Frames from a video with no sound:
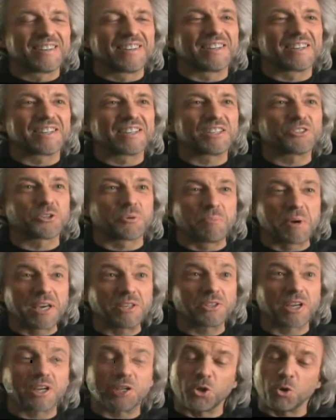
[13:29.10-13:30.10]
It's
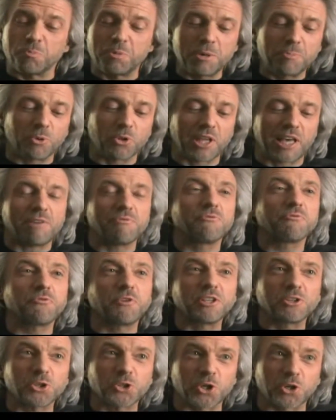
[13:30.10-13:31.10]
amazing. I know people that haven't
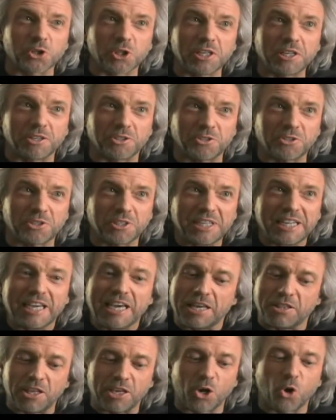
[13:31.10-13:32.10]
finished their list,
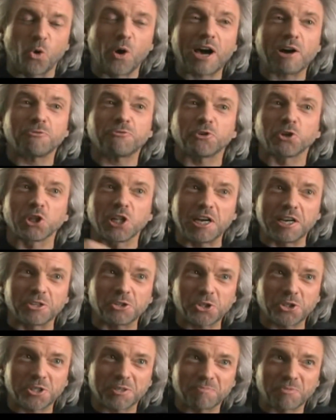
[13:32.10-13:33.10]
and they go out for
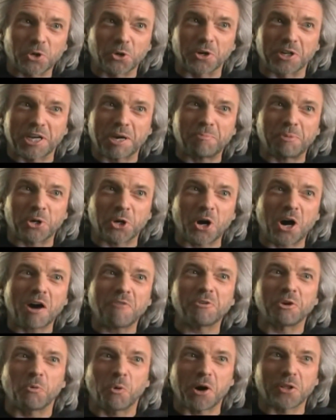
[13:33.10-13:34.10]
lunch or a cup of
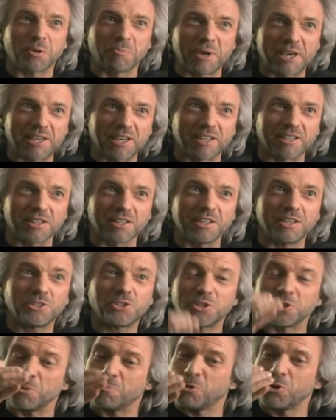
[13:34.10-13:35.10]
coffee while they're making the
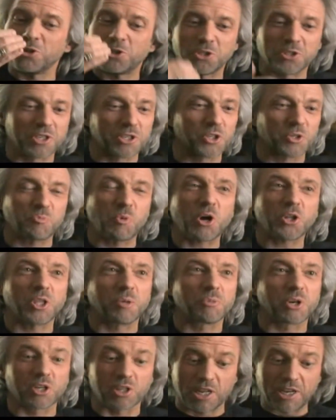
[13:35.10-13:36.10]
list, and the person that just brought
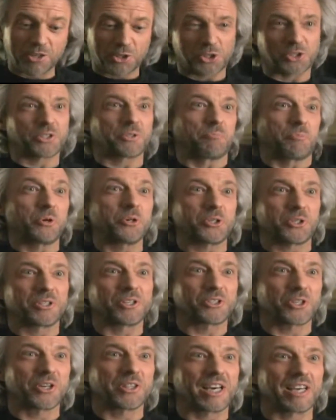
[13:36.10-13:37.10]
them their lunch is the person
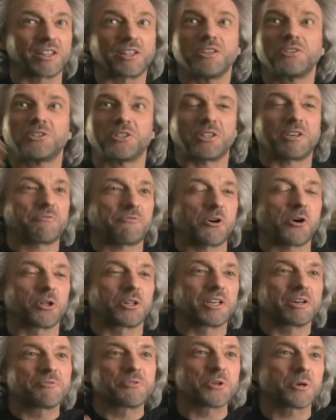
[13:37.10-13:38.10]
that's on that list, and they fall
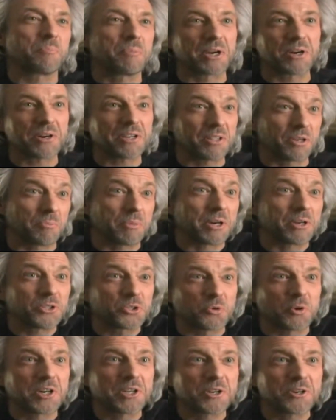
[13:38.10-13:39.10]
in love and they're
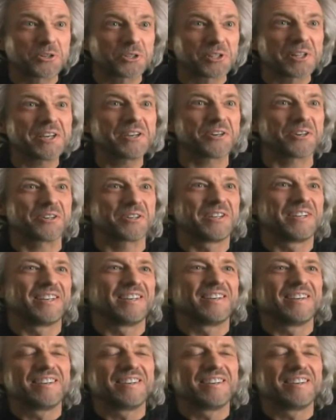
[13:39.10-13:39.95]
married 20 years later.